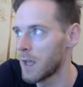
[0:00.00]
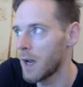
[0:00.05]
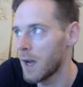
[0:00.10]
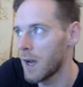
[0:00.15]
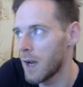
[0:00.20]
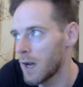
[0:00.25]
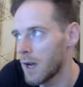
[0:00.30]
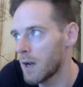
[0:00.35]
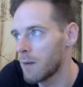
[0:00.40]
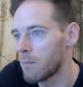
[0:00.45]

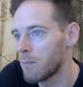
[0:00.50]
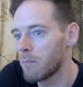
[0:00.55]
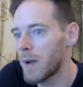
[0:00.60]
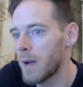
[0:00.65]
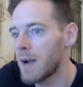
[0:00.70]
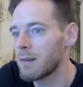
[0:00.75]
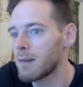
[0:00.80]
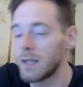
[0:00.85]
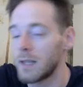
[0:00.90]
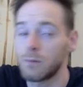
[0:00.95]

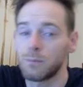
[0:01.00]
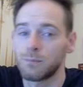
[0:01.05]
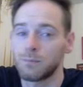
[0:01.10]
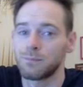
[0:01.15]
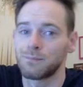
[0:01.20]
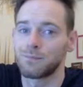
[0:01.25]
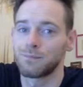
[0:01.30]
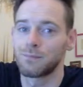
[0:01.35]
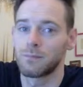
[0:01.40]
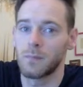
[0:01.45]
Parallel
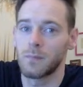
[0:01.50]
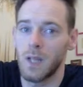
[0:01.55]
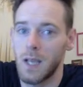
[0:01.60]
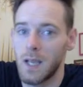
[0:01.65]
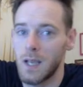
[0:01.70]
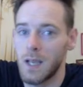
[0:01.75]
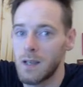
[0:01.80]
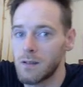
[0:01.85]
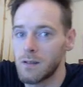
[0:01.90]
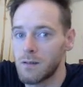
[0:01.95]

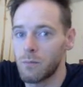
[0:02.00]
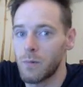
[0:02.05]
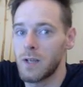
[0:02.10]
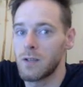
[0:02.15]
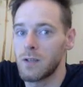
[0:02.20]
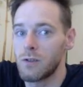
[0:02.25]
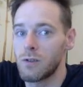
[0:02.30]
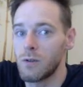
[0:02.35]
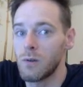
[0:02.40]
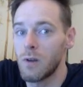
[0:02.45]
is
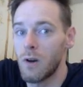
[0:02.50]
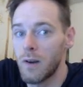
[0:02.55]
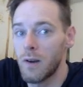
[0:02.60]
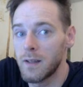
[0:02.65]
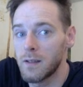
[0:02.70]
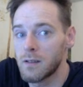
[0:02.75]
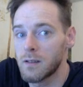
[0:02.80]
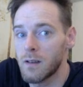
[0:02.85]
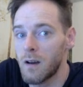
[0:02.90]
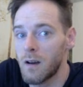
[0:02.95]
when two
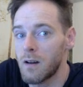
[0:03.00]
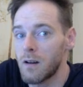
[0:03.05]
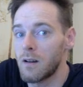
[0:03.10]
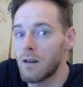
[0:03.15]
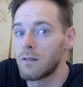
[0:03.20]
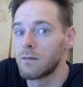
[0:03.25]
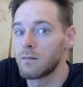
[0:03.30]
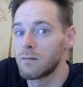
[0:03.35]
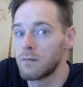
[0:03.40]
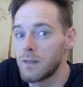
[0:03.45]
lines
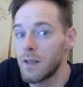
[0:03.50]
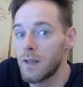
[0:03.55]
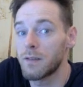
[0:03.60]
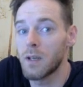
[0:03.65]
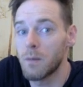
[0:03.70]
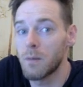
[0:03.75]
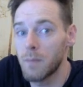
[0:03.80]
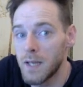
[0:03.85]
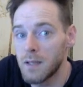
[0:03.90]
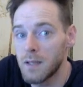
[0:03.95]
are never
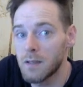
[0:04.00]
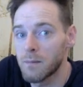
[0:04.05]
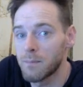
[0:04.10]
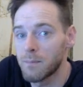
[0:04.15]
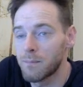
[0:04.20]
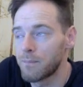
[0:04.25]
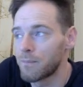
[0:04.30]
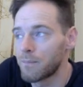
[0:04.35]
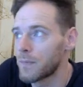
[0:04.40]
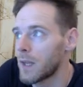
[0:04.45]
going to meet.
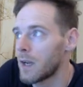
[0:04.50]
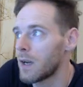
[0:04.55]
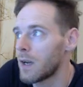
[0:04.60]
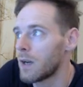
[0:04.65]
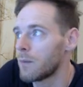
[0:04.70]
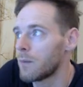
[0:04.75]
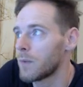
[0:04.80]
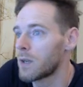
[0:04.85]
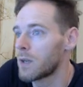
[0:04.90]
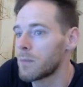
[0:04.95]

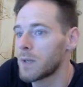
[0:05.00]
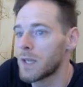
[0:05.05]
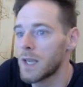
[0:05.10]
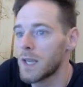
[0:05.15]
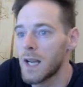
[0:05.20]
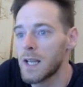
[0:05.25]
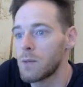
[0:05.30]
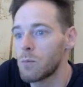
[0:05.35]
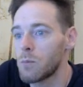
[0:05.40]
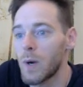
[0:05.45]
They can be
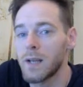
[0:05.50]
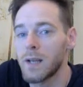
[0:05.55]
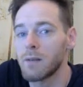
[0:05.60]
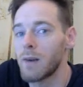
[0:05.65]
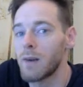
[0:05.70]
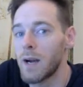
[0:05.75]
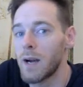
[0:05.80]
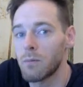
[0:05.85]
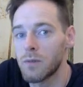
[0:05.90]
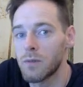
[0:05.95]
any way
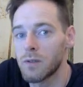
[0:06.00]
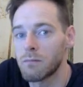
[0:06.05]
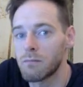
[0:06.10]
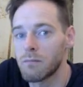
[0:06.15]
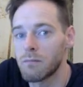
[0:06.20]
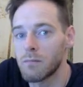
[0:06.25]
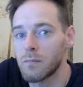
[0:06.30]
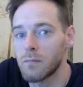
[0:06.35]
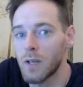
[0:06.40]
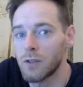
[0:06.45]
round
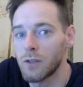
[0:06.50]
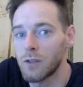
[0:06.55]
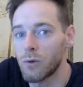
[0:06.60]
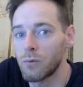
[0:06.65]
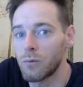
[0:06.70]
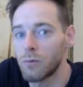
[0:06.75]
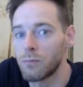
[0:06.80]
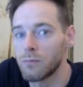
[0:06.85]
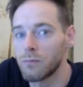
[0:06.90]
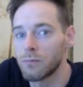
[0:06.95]
at
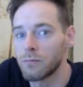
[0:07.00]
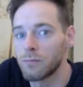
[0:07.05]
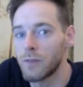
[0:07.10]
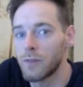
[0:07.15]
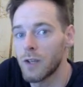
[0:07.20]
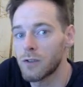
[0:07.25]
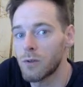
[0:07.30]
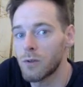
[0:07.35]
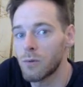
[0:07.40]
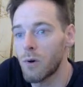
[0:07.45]
all,
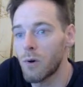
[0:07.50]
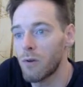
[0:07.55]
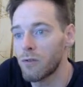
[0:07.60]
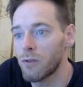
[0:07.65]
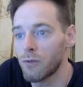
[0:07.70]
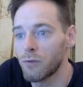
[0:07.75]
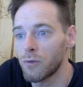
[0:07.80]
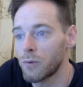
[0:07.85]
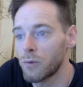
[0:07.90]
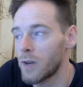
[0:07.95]
vertical,
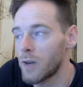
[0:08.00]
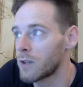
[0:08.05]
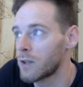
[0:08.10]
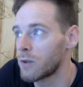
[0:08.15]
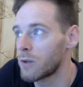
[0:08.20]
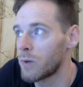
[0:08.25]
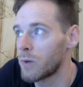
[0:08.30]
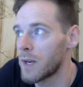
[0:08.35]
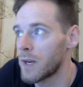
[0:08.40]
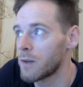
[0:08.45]
horizontal,
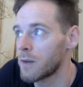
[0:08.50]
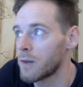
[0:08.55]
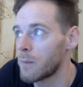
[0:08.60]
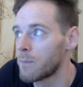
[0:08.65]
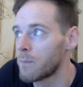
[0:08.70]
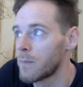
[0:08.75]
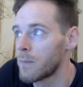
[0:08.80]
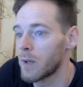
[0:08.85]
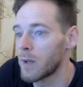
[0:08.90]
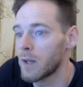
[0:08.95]
diagonal, whatever,
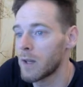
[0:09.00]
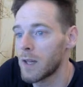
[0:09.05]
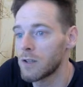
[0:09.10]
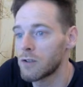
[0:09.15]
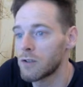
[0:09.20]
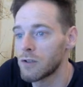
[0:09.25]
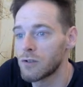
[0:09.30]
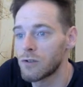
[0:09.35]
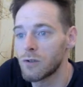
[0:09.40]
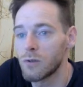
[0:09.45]
but they're
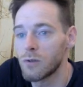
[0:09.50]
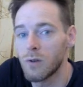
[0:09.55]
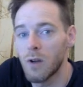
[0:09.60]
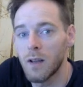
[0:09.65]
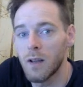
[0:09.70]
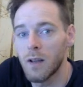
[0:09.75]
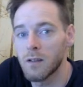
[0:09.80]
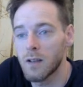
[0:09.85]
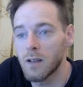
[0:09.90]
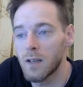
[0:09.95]
just two
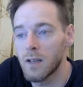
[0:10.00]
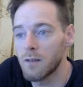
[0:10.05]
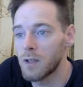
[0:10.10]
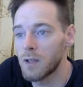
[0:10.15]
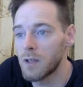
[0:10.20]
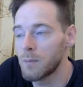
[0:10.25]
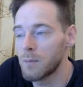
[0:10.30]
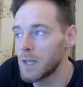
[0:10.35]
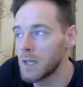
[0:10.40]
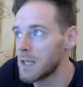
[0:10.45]
lines that are never
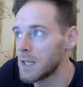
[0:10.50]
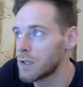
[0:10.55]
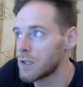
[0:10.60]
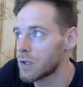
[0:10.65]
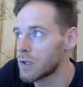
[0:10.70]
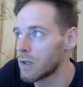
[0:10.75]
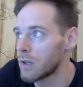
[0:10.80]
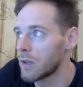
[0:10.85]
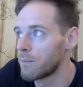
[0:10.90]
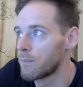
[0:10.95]
going to meet each
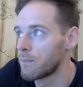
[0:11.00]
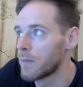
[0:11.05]
other.